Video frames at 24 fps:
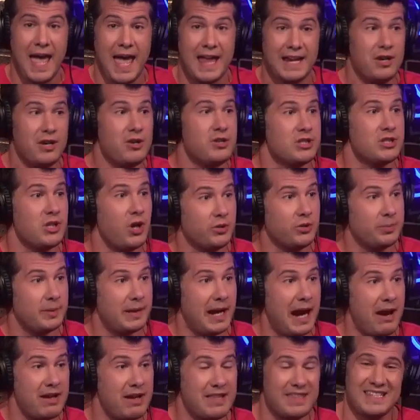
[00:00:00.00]
And here's the
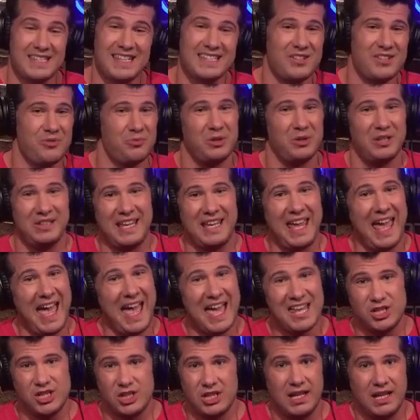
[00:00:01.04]
ultimate irony. This isn't really
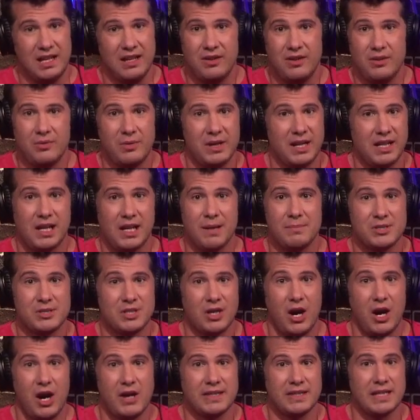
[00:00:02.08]
edgy when it comes
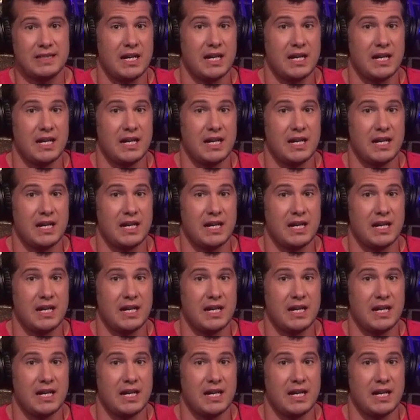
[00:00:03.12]
to art.